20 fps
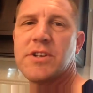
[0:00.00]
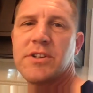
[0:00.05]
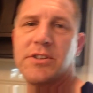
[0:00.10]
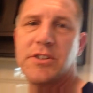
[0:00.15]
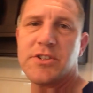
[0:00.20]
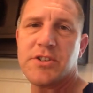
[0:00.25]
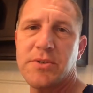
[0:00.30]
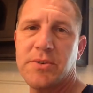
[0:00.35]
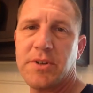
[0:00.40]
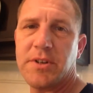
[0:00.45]

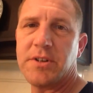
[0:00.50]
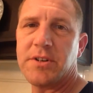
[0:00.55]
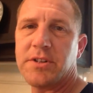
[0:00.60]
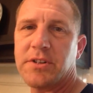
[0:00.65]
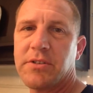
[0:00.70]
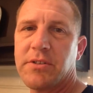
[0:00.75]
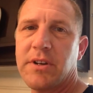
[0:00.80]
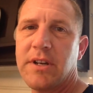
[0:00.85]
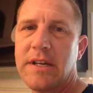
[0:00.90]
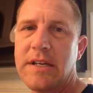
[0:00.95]
under 200
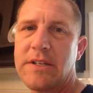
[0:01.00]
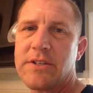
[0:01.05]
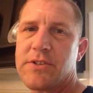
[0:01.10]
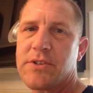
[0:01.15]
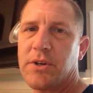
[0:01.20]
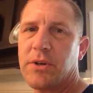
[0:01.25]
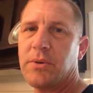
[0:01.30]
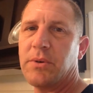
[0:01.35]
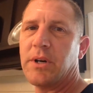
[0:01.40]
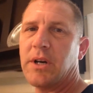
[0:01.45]
degrees.
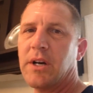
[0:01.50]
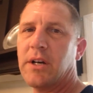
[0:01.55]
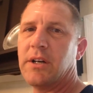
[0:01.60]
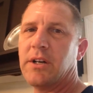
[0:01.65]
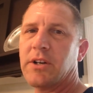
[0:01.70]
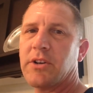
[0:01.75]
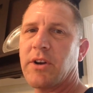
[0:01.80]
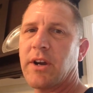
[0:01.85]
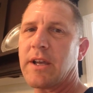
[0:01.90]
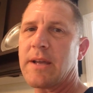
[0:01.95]
So
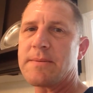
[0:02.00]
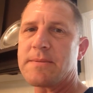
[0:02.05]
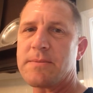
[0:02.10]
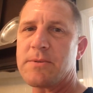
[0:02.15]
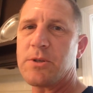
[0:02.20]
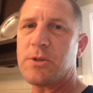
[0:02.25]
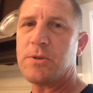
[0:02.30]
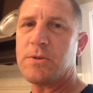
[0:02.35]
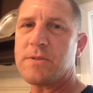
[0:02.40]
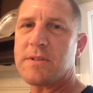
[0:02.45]
crank up some
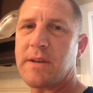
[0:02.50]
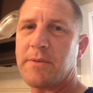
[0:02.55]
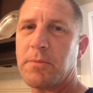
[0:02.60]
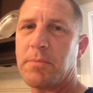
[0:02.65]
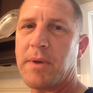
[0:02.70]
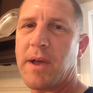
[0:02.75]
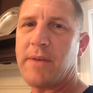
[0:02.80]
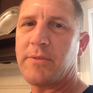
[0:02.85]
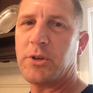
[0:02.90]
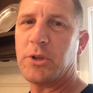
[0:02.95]
tunes, have a,
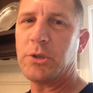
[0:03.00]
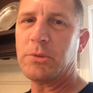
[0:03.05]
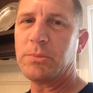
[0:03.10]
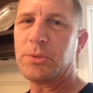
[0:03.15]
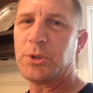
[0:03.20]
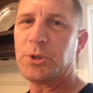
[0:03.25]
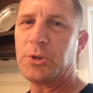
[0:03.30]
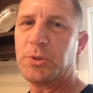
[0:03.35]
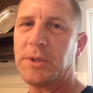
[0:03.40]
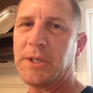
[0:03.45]
have a home
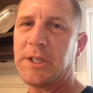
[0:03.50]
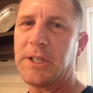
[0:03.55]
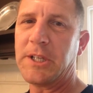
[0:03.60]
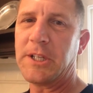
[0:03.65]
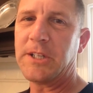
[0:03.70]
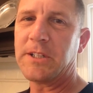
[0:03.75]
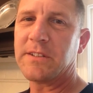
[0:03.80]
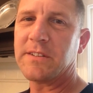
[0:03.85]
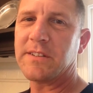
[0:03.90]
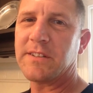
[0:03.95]
brew, and,
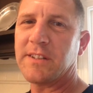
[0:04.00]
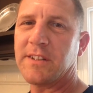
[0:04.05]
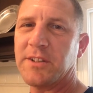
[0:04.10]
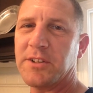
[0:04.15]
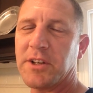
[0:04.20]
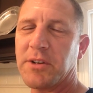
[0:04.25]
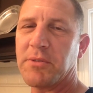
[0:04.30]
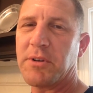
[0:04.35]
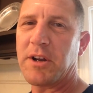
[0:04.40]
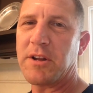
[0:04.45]
you know,
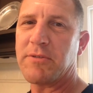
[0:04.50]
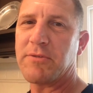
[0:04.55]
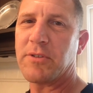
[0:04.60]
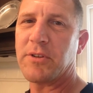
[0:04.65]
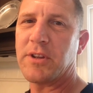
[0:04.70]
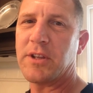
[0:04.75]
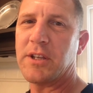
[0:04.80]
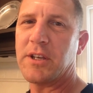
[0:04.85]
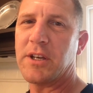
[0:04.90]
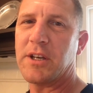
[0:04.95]
get ready for
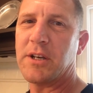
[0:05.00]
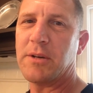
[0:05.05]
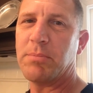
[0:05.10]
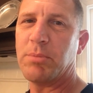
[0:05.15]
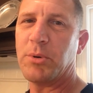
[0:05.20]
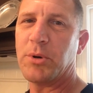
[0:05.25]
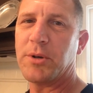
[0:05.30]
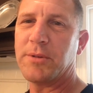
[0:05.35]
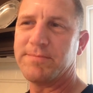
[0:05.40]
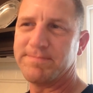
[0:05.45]
the
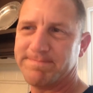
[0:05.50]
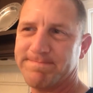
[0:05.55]
boil.